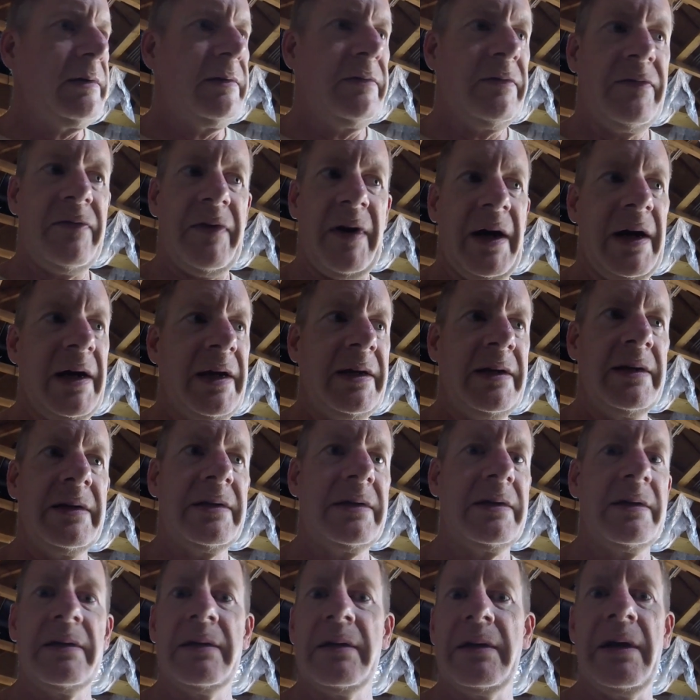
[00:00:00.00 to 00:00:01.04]
find
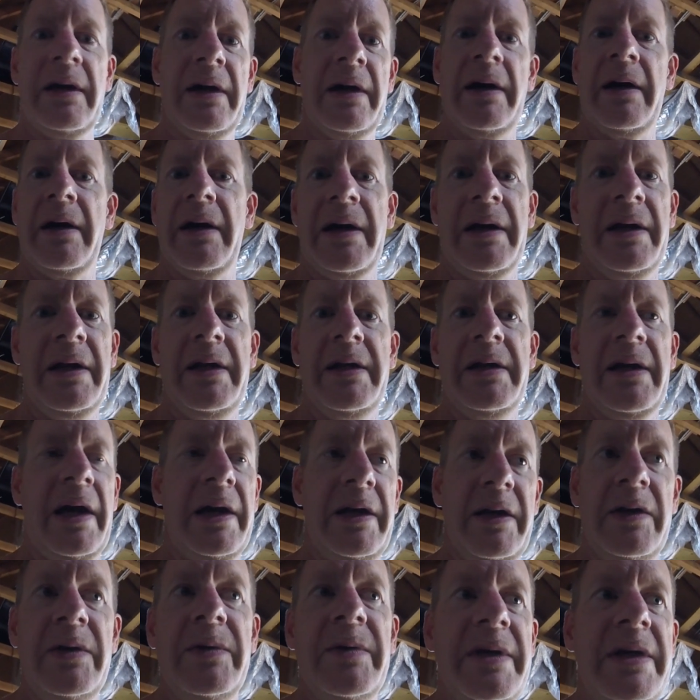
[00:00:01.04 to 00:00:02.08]
a
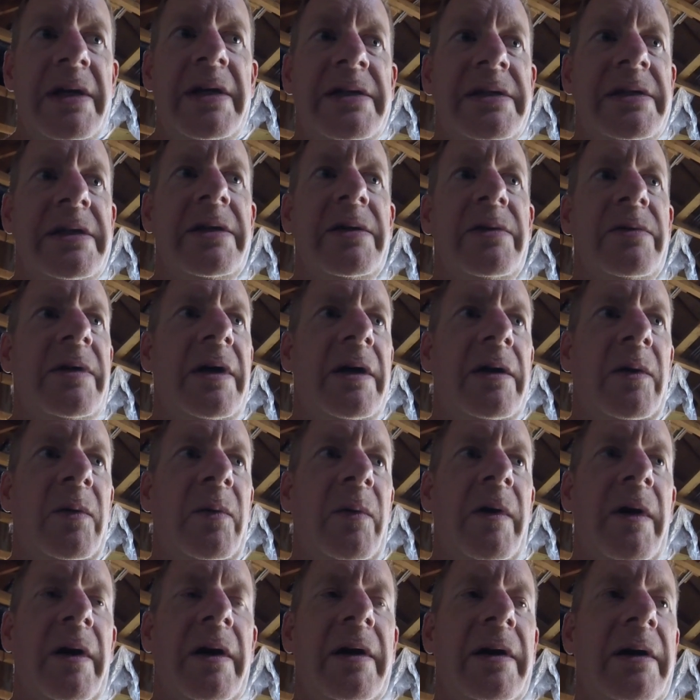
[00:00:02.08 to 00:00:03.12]
new ECU that'll
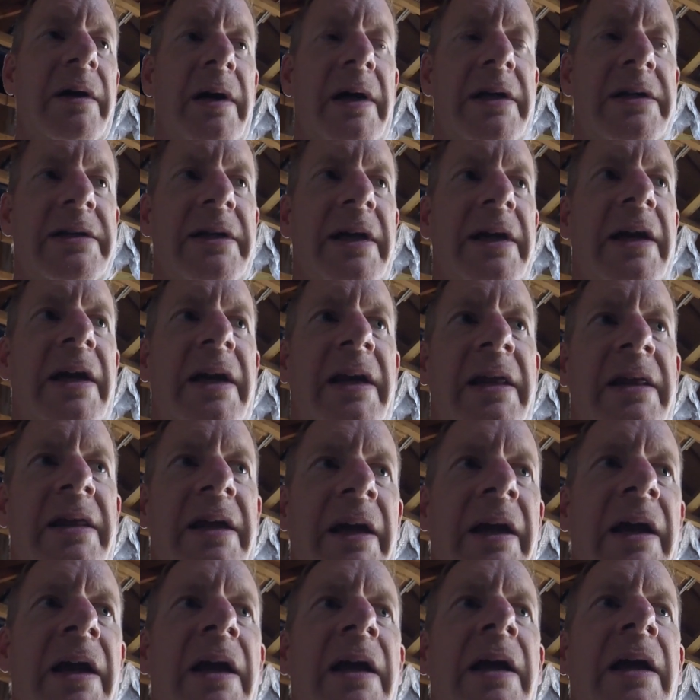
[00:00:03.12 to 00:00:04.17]
work. It's like
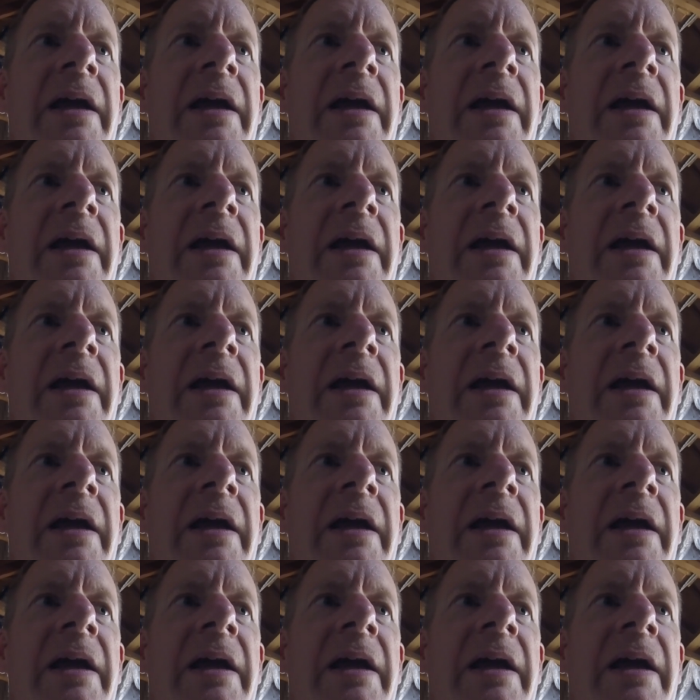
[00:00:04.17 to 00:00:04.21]
anything.